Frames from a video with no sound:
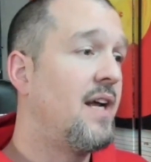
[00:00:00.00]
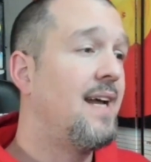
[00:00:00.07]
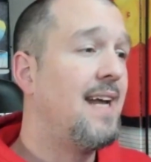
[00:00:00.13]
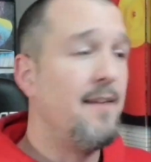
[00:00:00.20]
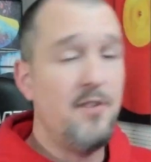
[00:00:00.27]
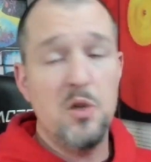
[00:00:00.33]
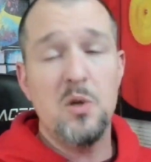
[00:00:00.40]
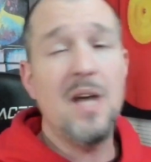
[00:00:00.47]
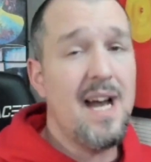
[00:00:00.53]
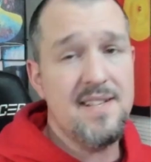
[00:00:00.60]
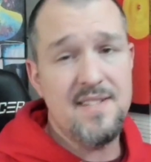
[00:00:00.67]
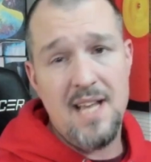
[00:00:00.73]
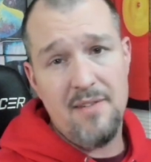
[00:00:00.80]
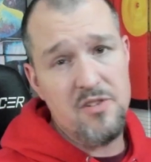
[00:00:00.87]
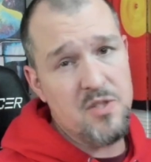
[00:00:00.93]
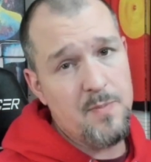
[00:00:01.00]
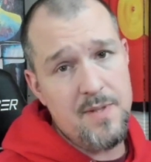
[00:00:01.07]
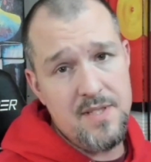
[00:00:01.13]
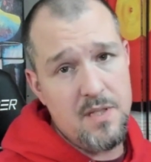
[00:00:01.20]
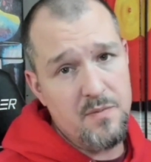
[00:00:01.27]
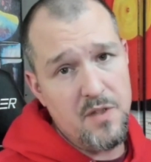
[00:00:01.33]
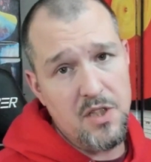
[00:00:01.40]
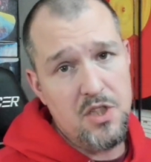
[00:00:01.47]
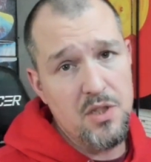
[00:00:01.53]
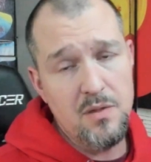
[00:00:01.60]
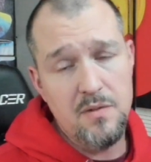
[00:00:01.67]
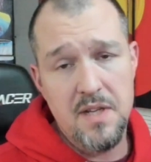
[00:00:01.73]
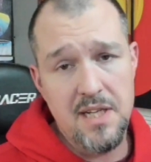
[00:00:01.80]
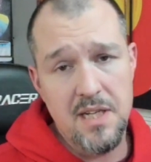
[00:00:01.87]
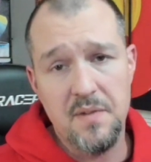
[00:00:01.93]
If you guys have a specific do
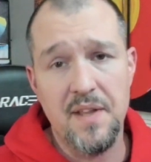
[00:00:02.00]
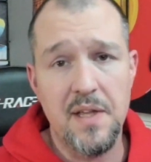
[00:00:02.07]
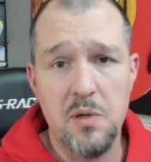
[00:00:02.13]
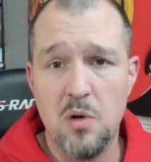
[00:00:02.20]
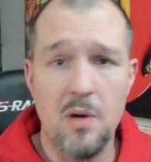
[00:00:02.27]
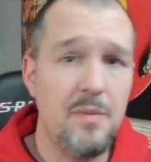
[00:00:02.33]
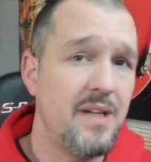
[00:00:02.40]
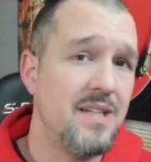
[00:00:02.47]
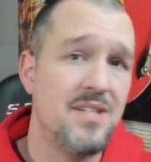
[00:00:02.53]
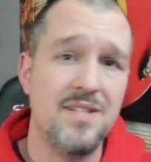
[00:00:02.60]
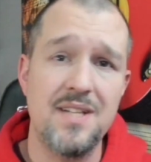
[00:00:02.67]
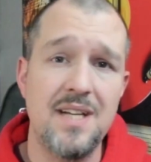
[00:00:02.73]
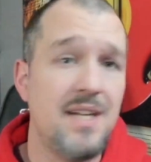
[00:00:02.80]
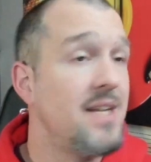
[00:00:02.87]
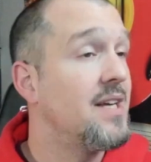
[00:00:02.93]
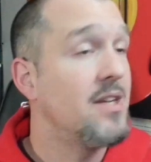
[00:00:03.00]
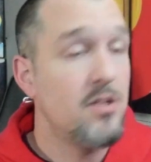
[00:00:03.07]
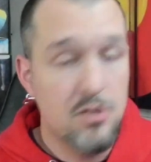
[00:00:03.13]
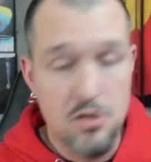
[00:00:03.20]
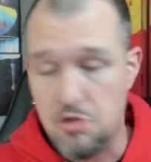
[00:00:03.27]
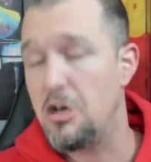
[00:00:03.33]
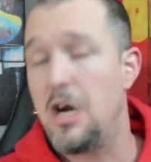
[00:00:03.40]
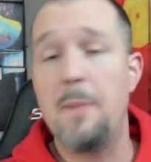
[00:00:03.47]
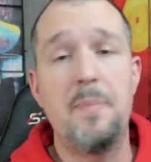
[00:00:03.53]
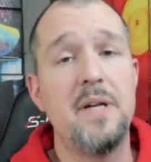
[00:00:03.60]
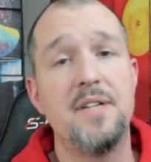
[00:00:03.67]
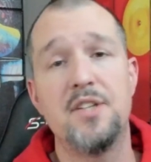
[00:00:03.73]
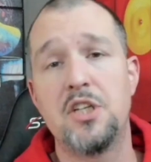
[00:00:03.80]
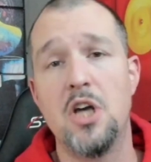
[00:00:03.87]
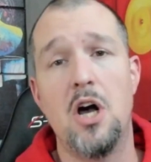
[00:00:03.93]
video that you want me to see, drop it in
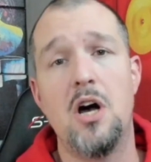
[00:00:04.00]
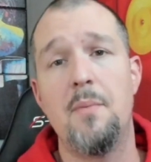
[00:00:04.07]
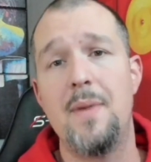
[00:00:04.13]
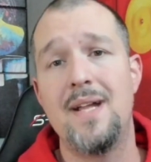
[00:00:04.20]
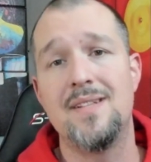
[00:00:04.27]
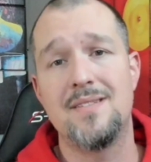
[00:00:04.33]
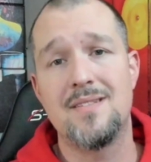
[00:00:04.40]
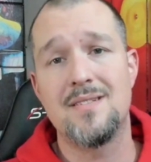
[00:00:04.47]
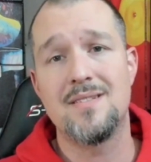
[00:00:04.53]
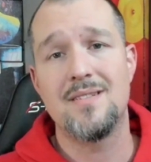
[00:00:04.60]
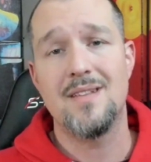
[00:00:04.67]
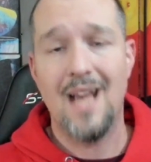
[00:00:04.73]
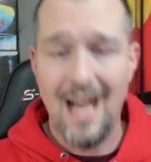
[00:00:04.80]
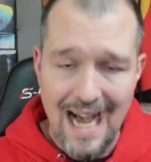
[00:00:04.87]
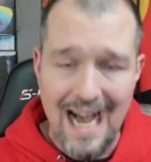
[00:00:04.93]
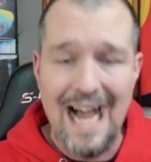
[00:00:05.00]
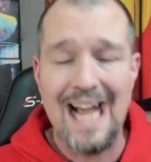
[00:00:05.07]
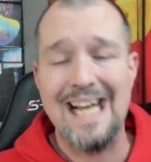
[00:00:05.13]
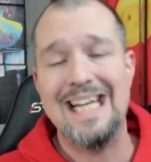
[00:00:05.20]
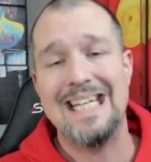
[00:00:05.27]
the comments. Aight.